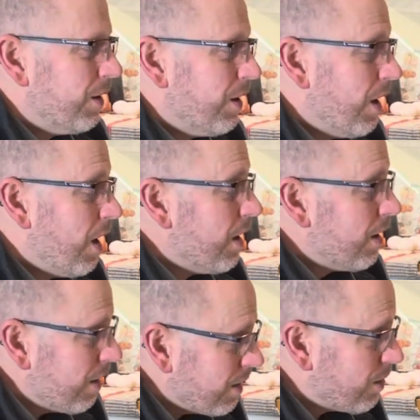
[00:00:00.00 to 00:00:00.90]
now
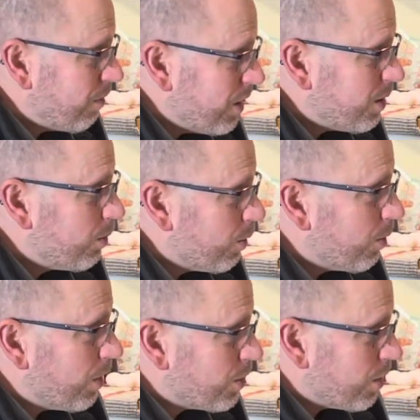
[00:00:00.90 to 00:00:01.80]
that's a reasonable
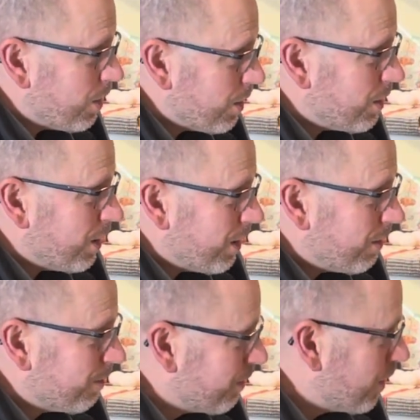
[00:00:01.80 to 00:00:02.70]
question, mm. isn't it?
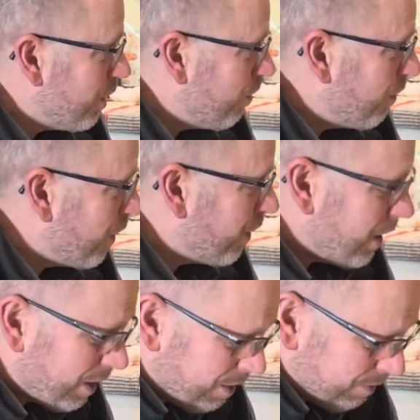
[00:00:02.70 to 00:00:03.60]
Can you figure
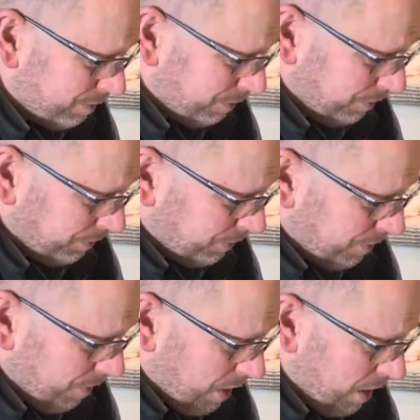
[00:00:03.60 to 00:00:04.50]
it out? Mm-mm.
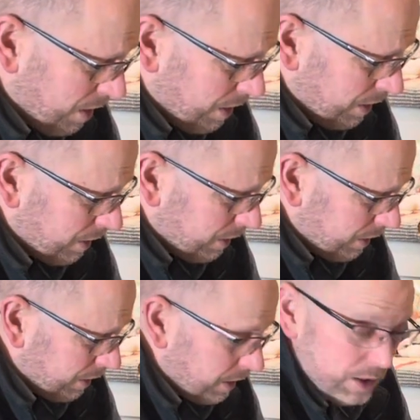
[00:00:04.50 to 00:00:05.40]

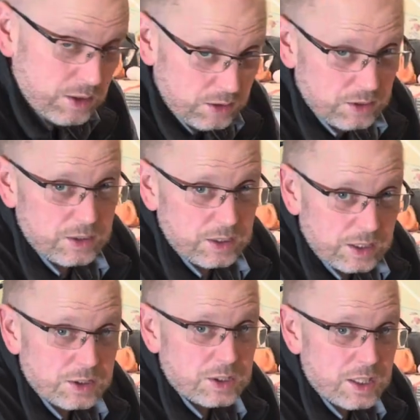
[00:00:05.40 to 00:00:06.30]
It's not
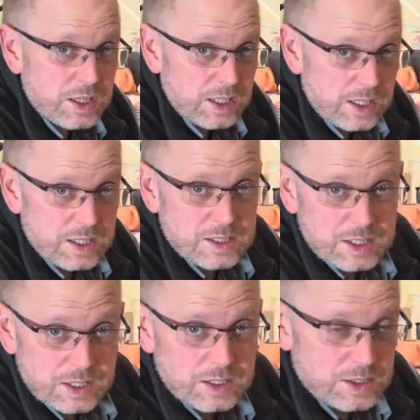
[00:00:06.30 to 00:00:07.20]
actually the
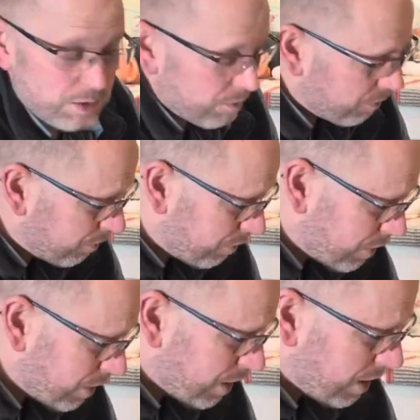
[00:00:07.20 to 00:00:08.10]
easiest of
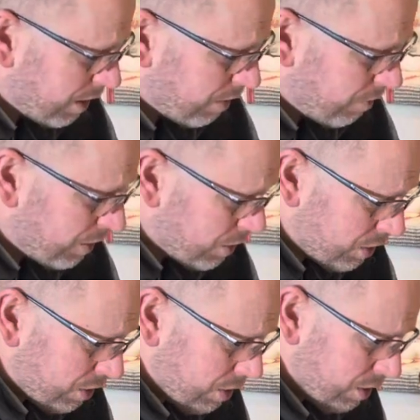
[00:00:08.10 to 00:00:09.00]
the
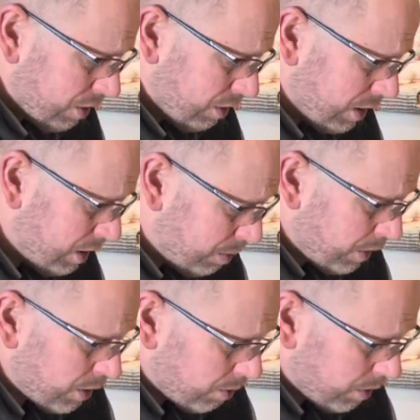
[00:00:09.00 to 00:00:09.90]
visions. It is
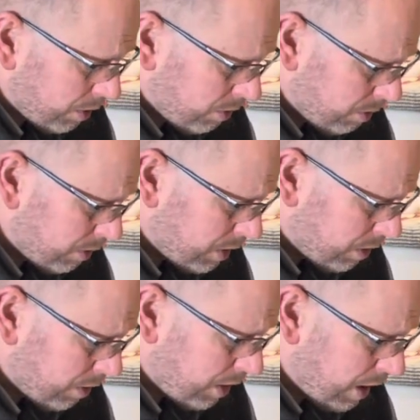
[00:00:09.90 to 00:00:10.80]
possible, but it's
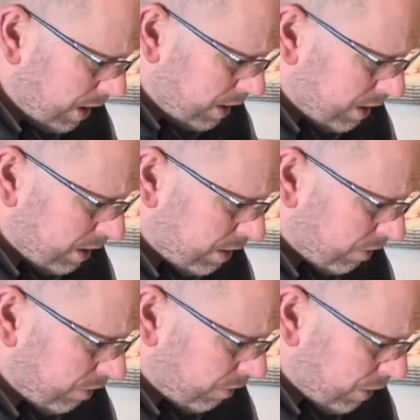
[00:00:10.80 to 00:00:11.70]
not the easiest
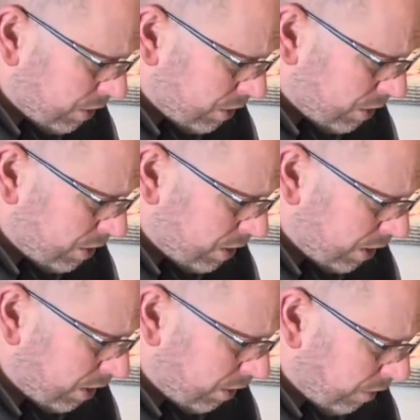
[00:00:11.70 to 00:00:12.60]
of the visions to
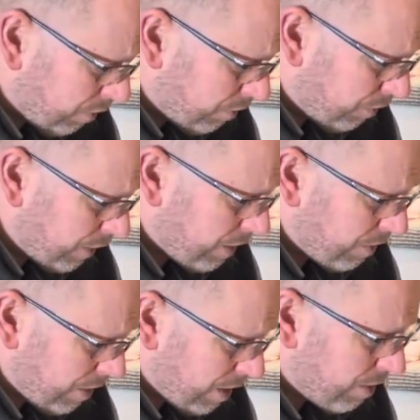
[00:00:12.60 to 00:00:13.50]
kind of
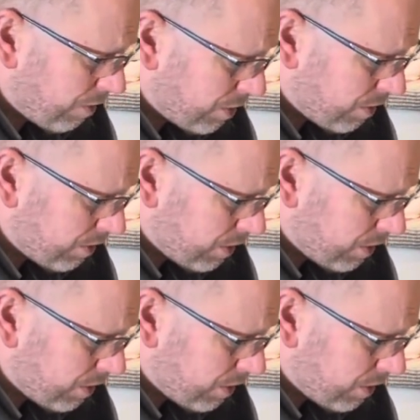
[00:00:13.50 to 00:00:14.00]
figure out.